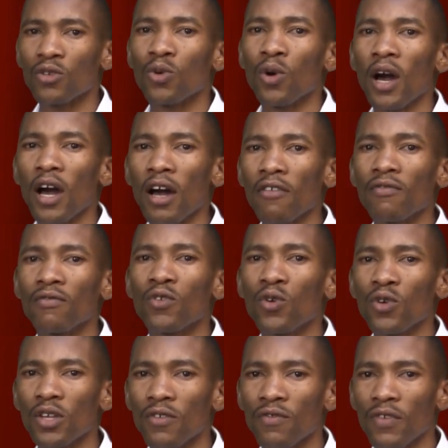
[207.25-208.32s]
to have
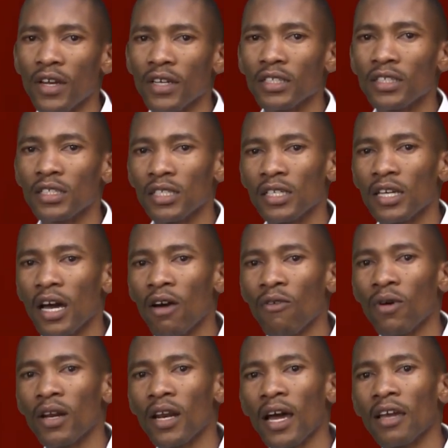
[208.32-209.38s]
no effect in
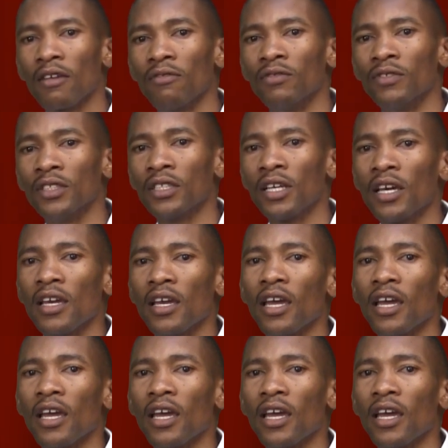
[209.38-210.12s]
our lives.